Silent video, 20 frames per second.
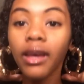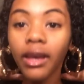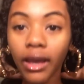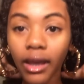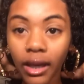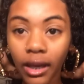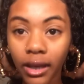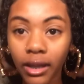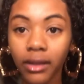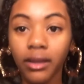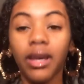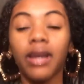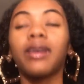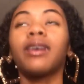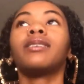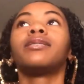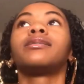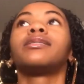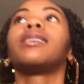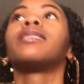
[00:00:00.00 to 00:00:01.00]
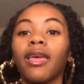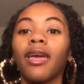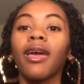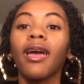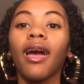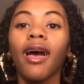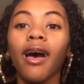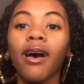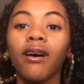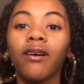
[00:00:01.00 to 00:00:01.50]
And like I said, they
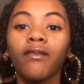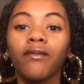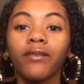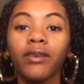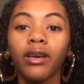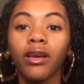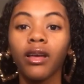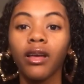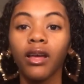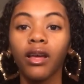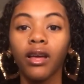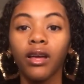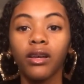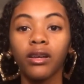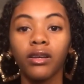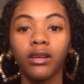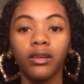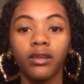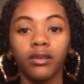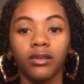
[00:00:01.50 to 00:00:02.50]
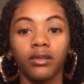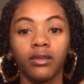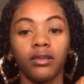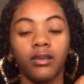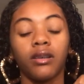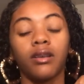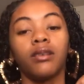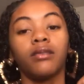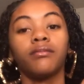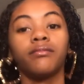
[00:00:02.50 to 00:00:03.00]
have
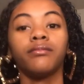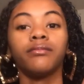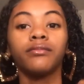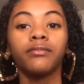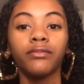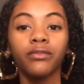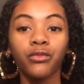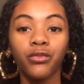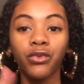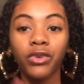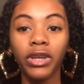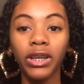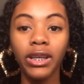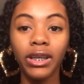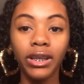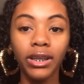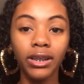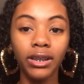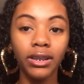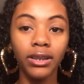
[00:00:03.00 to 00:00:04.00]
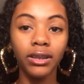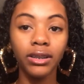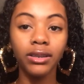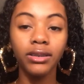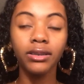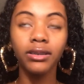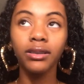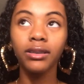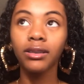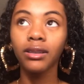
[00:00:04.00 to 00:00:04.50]
um,
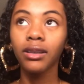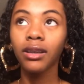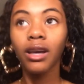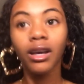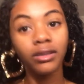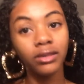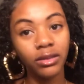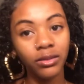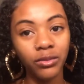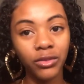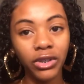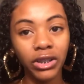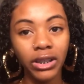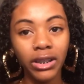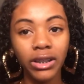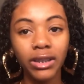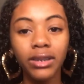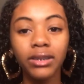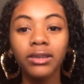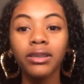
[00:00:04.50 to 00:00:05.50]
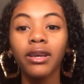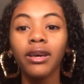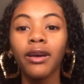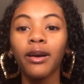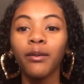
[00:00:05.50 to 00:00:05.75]
rings, custom rings,